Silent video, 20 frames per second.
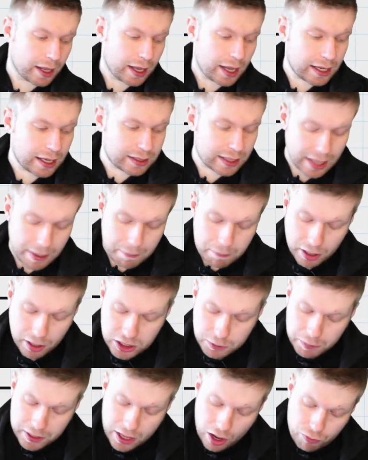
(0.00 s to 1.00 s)
is that there
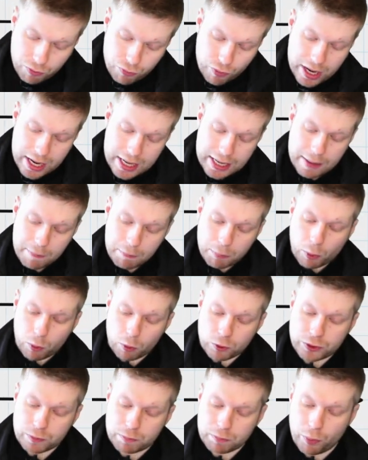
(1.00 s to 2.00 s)
must be a really
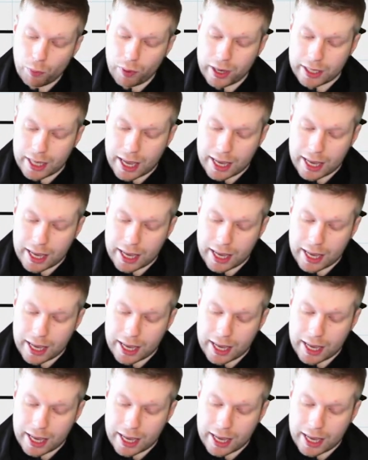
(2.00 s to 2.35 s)
important point,